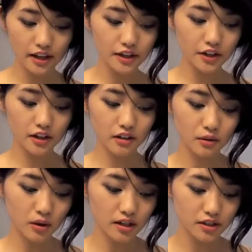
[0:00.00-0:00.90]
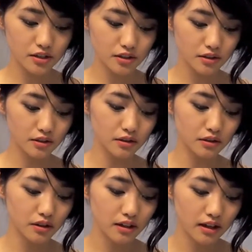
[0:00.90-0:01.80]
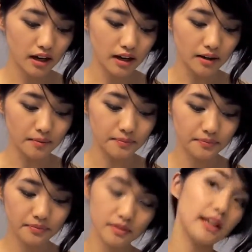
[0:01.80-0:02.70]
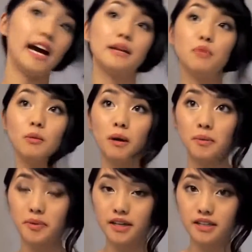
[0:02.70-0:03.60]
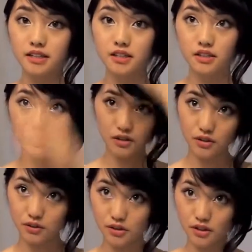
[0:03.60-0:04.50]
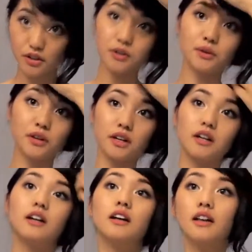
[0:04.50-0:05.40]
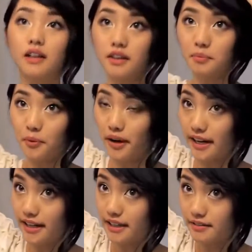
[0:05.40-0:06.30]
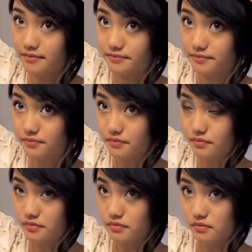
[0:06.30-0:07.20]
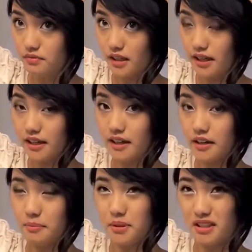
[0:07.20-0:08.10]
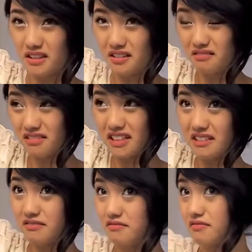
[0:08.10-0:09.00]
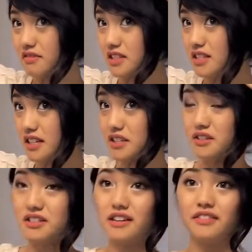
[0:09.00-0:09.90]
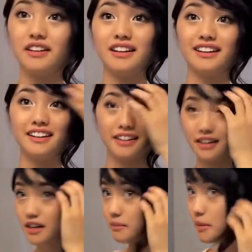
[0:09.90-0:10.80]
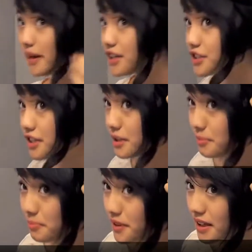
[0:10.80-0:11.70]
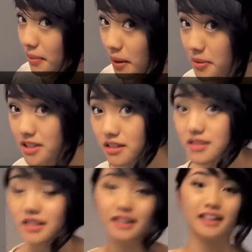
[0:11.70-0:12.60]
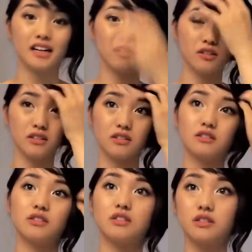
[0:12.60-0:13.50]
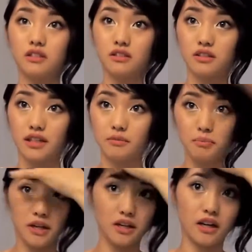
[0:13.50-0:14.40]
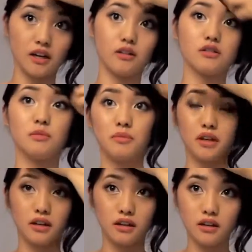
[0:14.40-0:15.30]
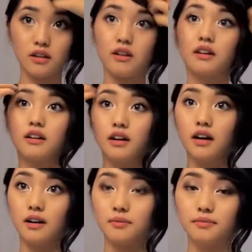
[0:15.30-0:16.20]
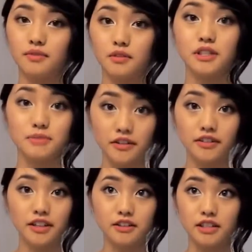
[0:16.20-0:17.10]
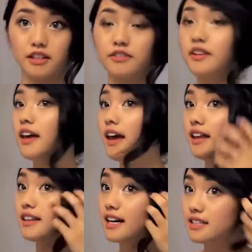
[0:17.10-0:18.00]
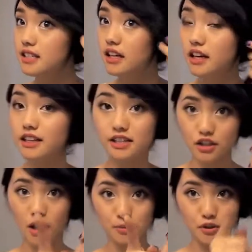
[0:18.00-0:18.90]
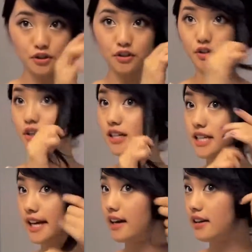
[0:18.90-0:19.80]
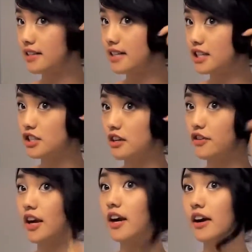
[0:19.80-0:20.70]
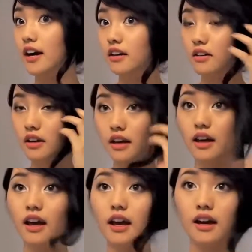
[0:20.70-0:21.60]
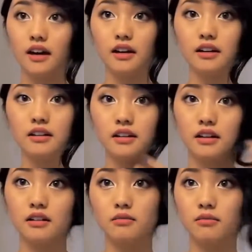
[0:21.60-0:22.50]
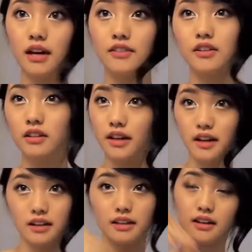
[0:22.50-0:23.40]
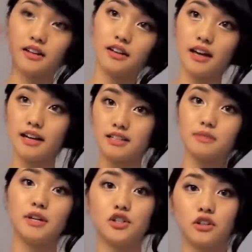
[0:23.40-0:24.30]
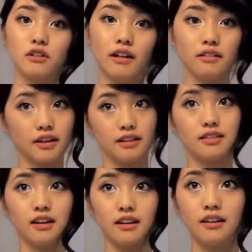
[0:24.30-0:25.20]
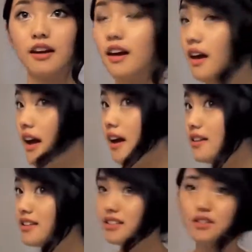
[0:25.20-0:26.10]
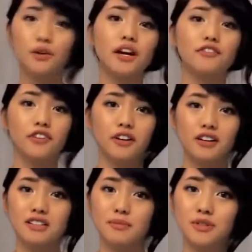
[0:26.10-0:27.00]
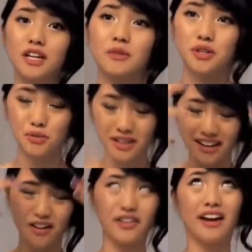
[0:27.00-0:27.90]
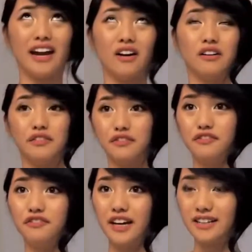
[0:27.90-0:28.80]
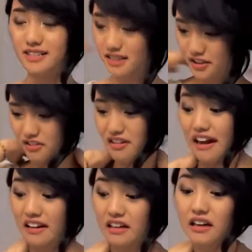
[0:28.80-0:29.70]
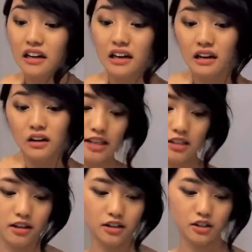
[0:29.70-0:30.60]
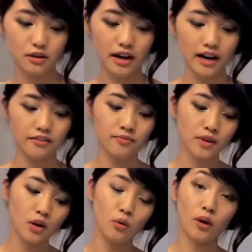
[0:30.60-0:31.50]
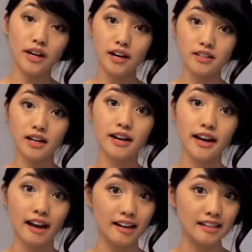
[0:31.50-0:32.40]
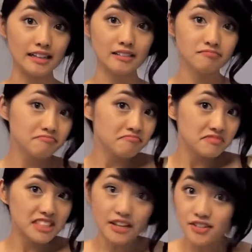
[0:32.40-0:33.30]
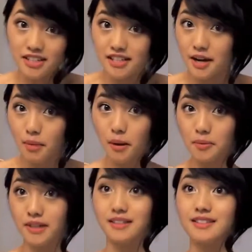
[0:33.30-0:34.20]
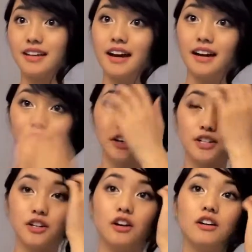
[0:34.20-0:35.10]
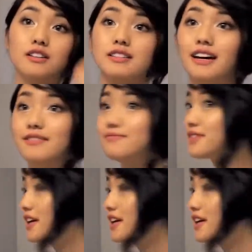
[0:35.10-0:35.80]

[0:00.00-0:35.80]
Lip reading: Then you're gonna want to add more bobby pins to secure the braid. And I already put like 6 or 7 in here, but make sure the bobby pins aren't sticking out or else you're just gonna look like pinhead or something, which I'm definitely guilty of. And lastly, this is optional, you can take out a section of your hair out and have it look like kind of like an asymmetrical elegant thing. And this is great for a summer day. We just want to get all the hair out of your face and your neck, as long as you have 1 hair tie and 7 to 10 bobby pins, and you guys are all set.